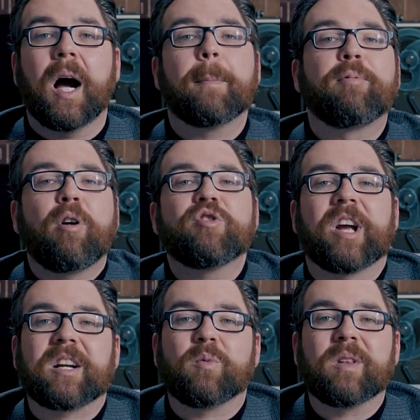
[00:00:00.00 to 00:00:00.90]
a
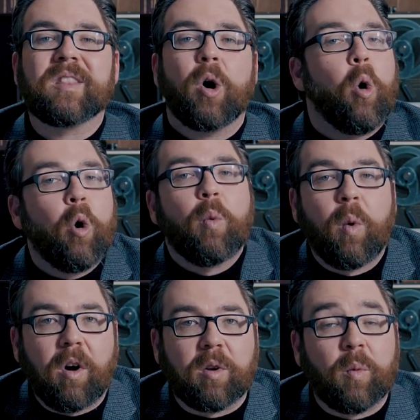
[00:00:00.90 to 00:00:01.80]
project with the whole
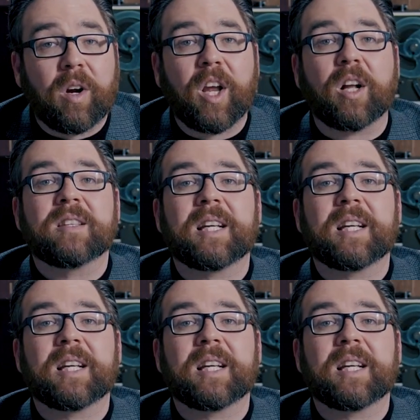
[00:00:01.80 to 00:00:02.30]
world working on